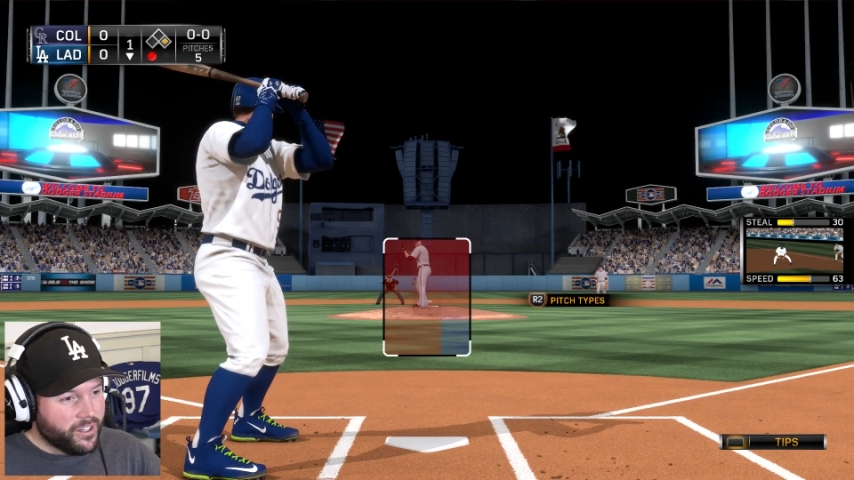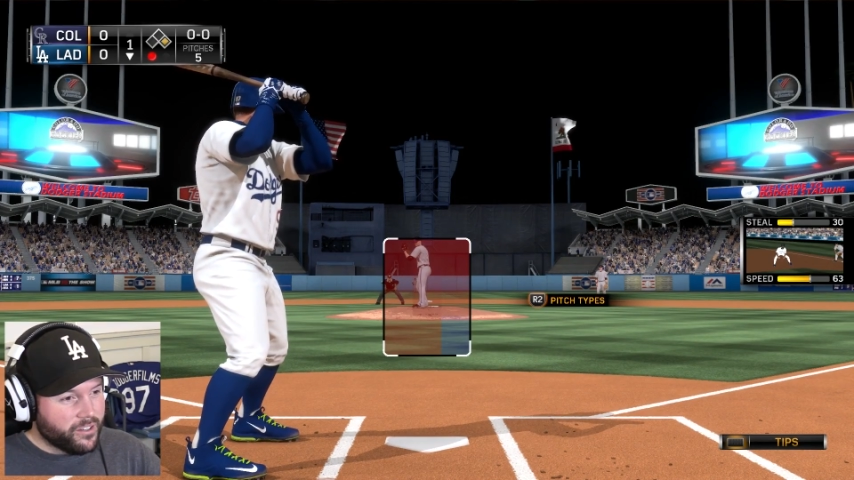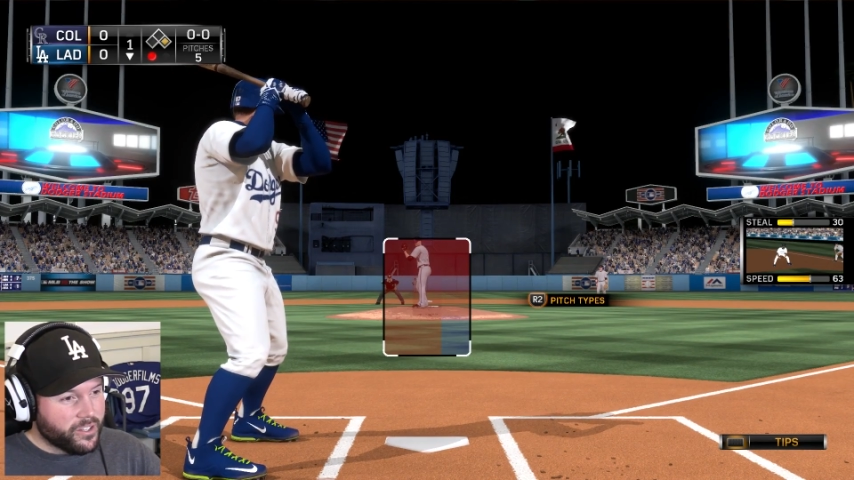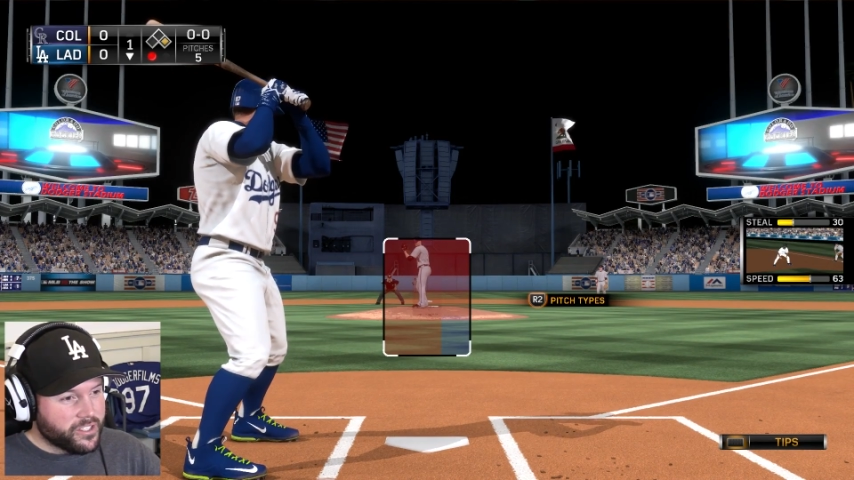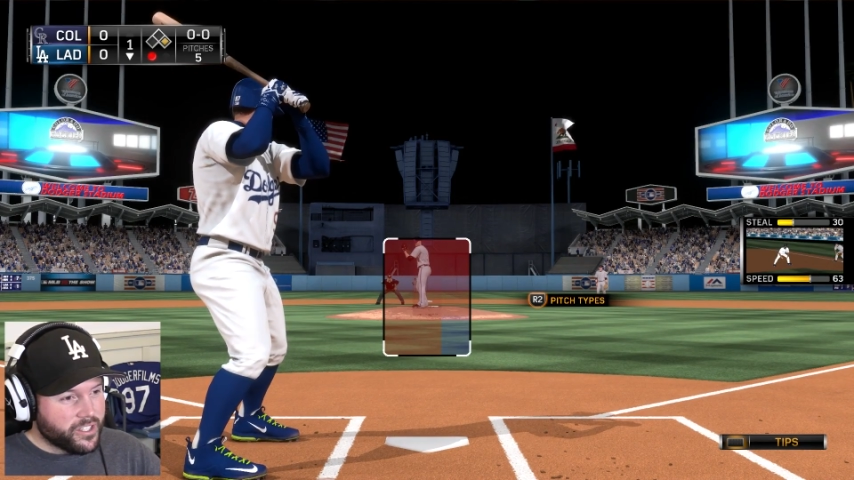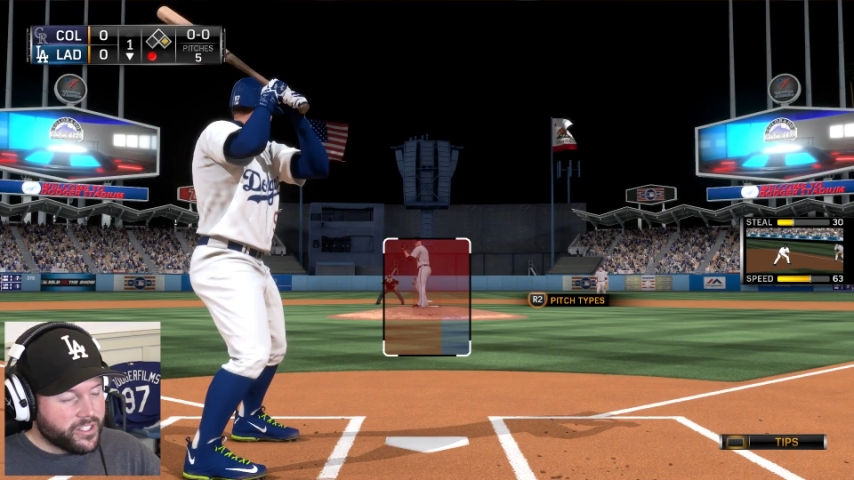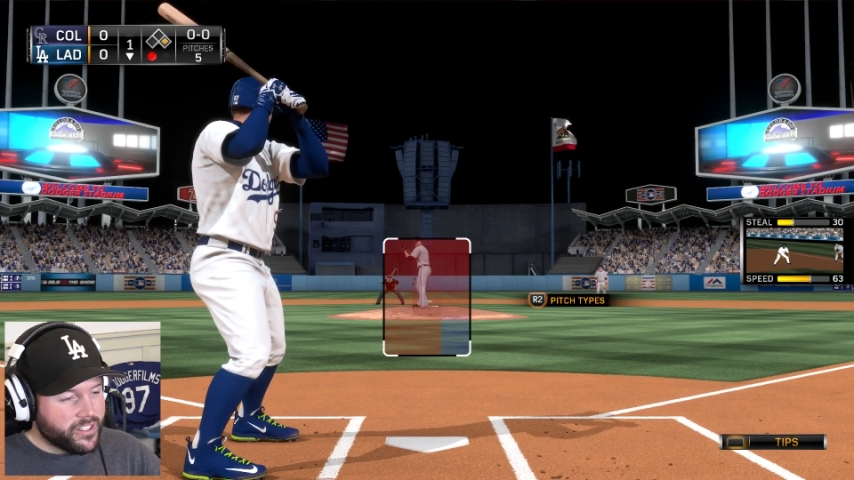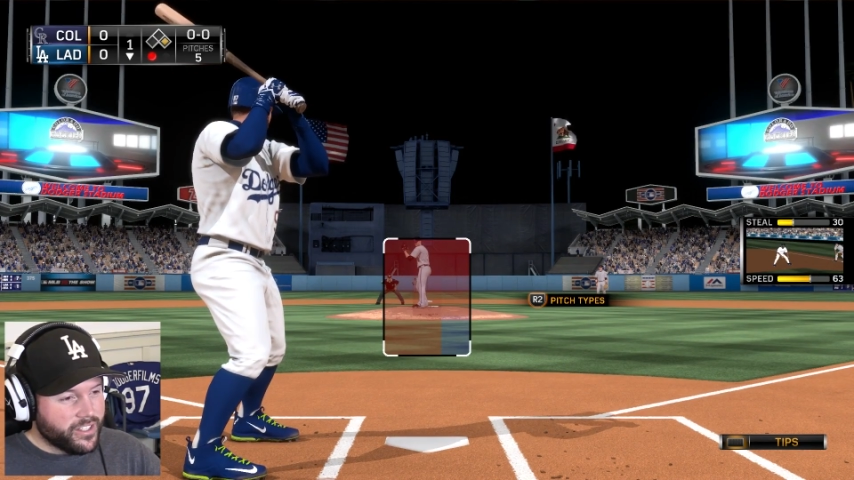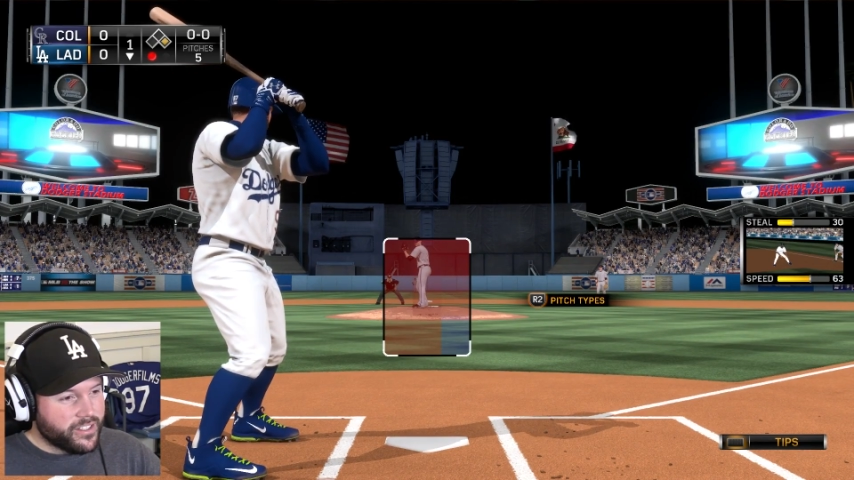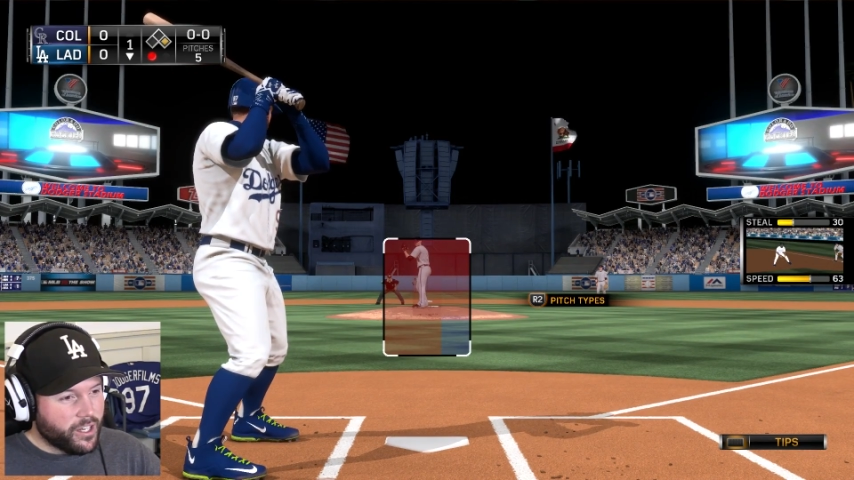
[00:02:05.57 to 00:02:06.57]
Rest of this
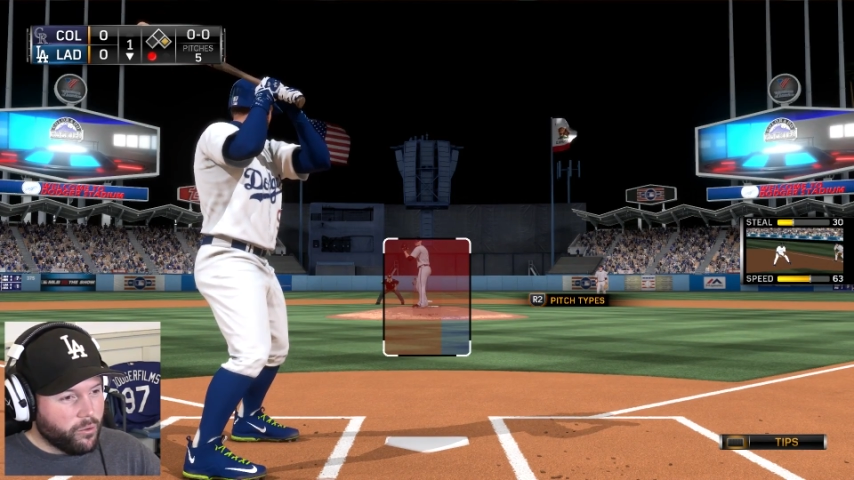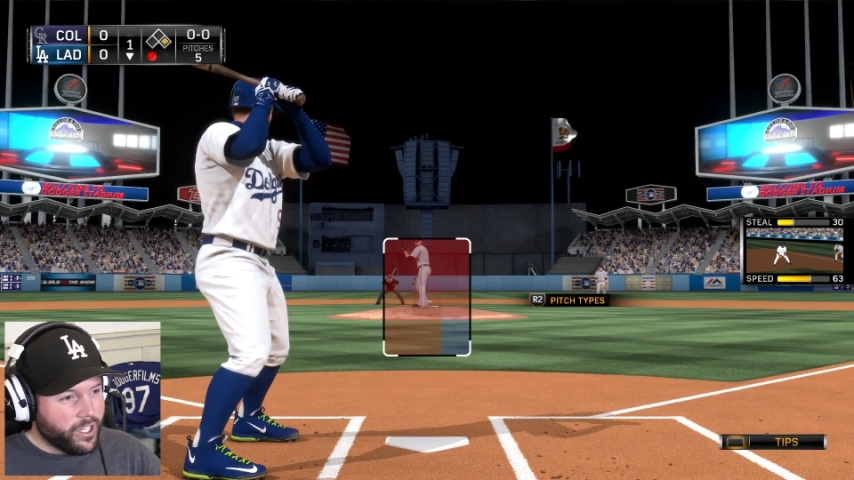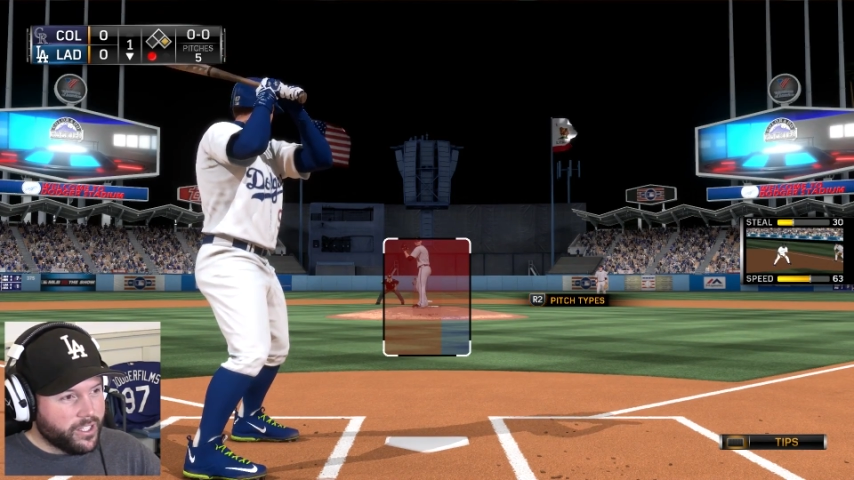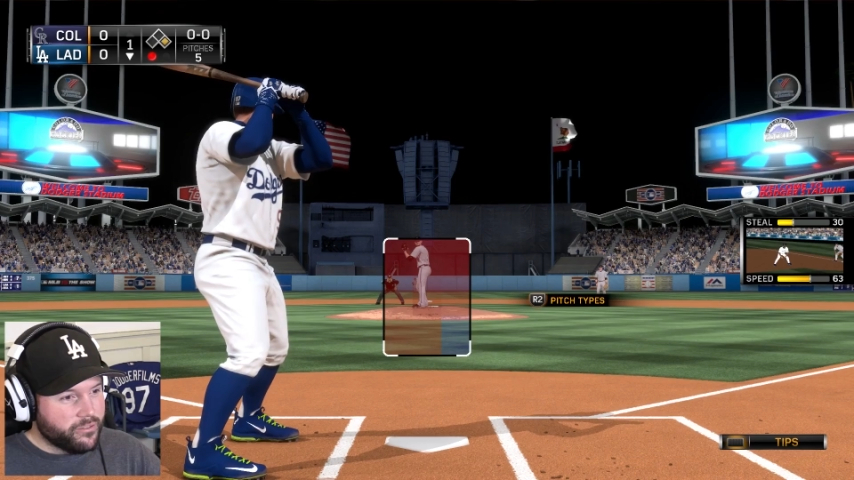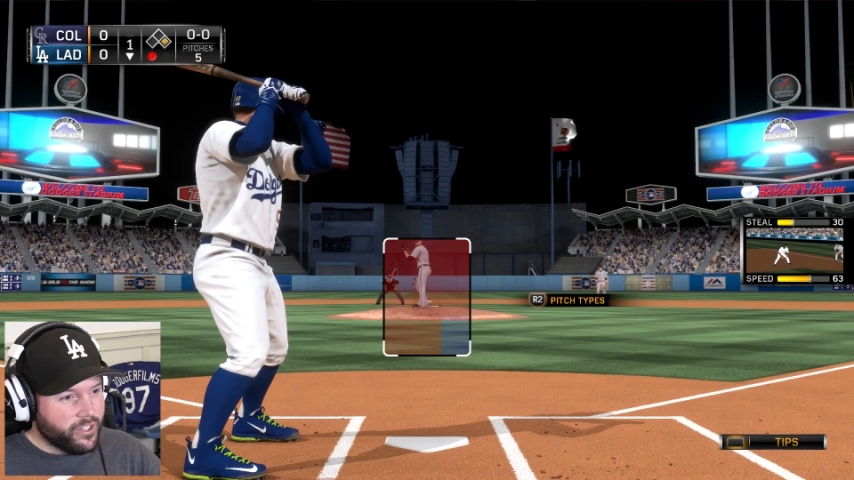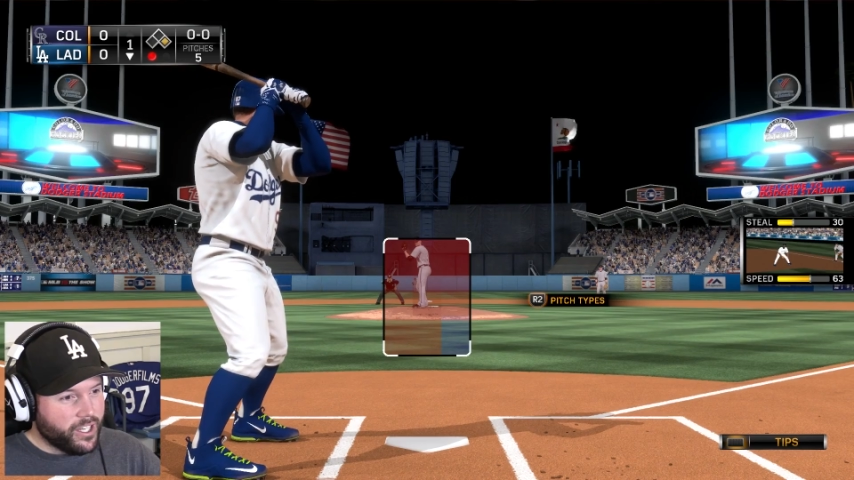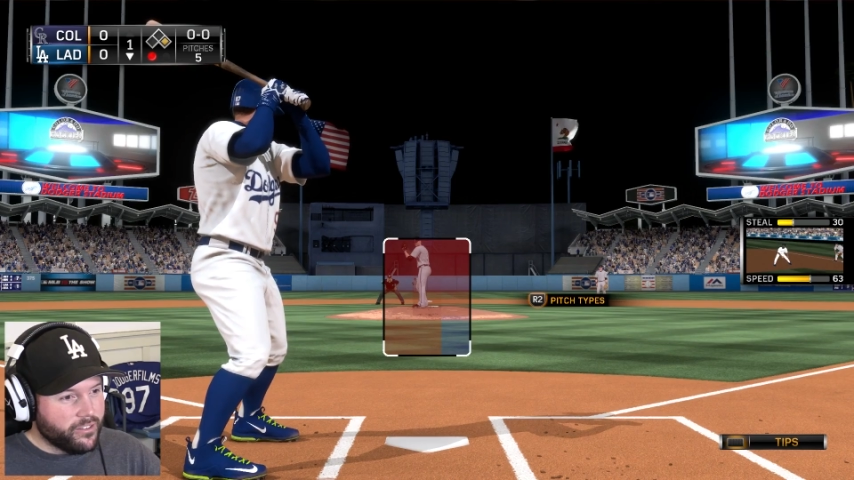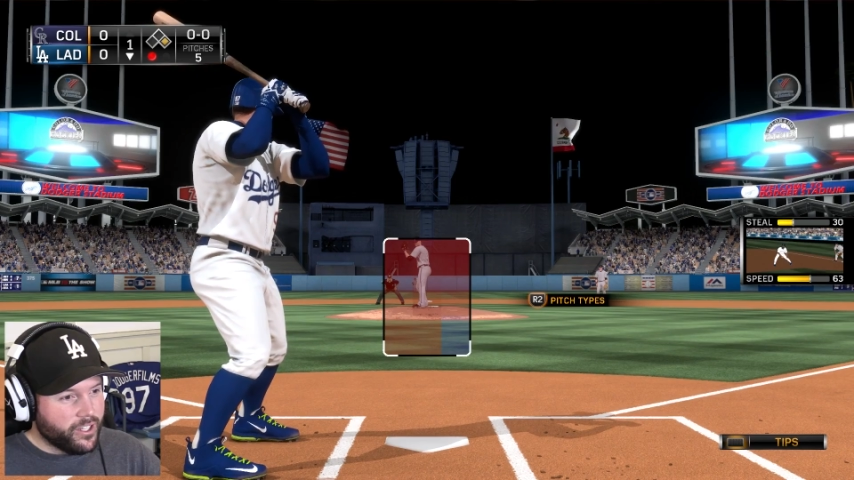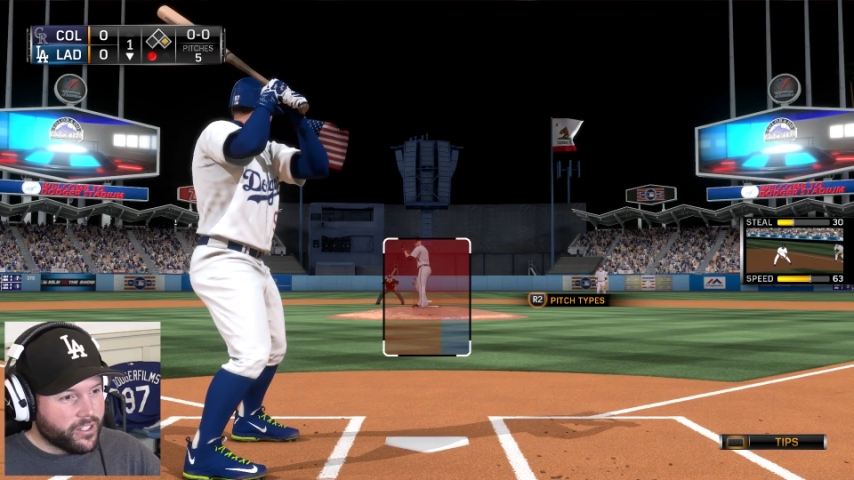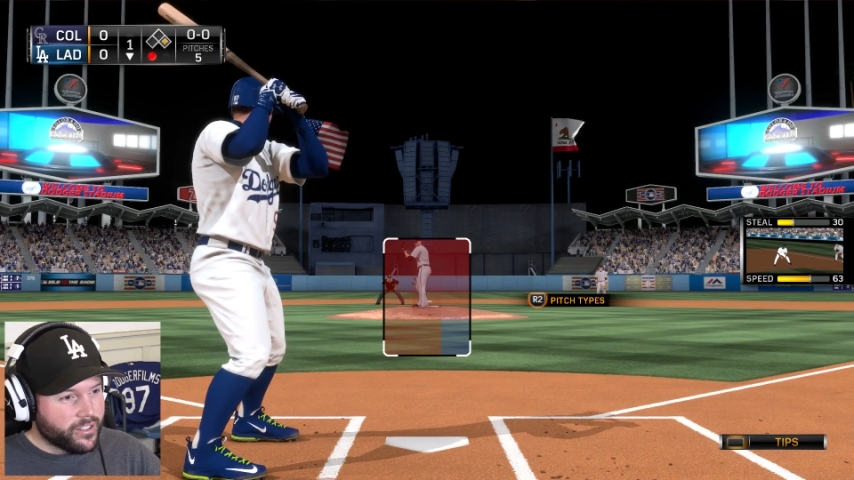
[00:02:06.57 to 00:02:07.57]
season, I want to hit
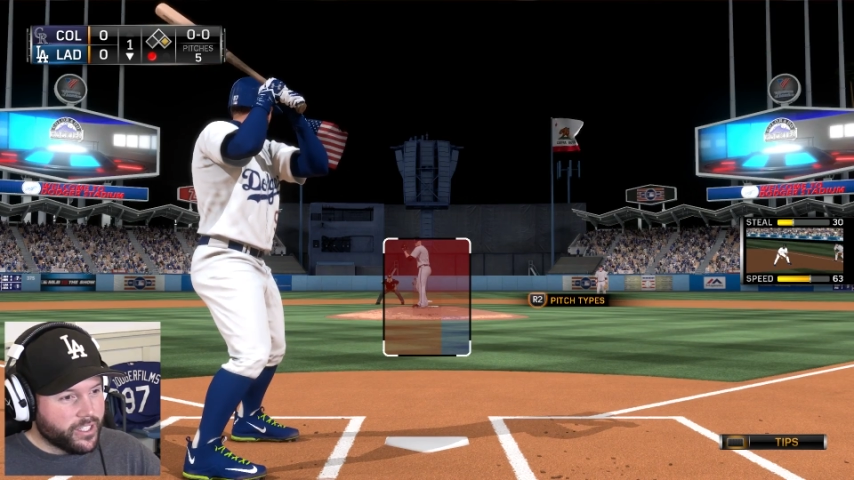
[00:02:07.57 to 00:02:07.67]
500.